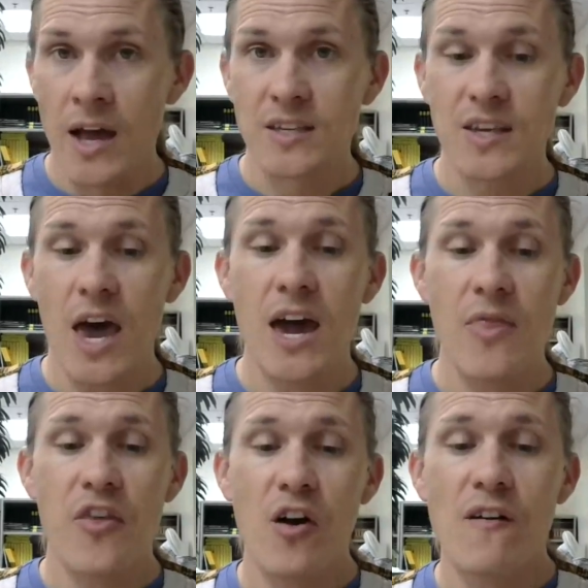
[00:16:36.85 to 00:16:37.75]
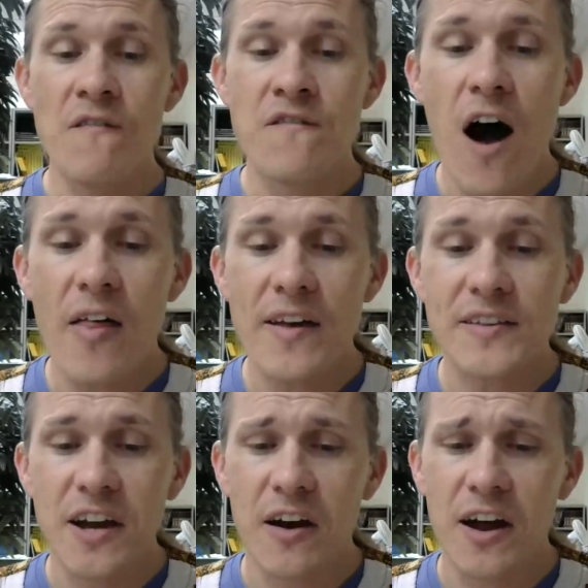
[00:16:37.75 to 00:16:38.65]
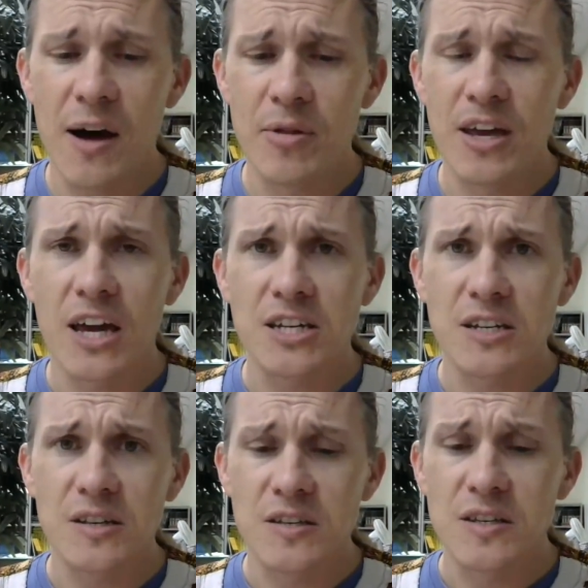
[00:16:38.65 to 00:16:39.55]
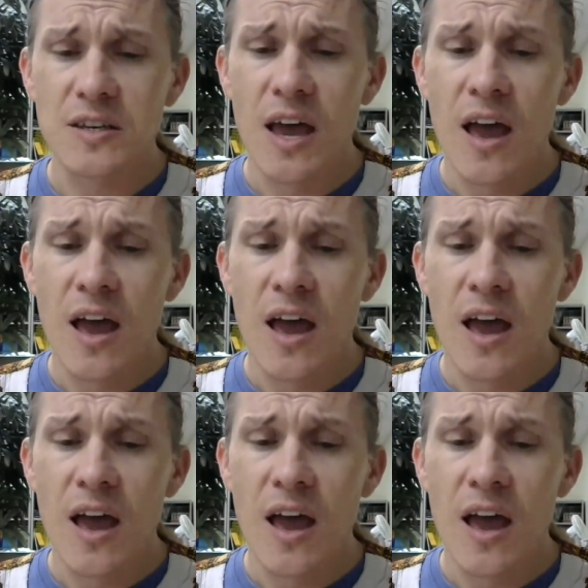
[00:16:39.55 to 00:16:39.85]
Second, there are voluntary obligations.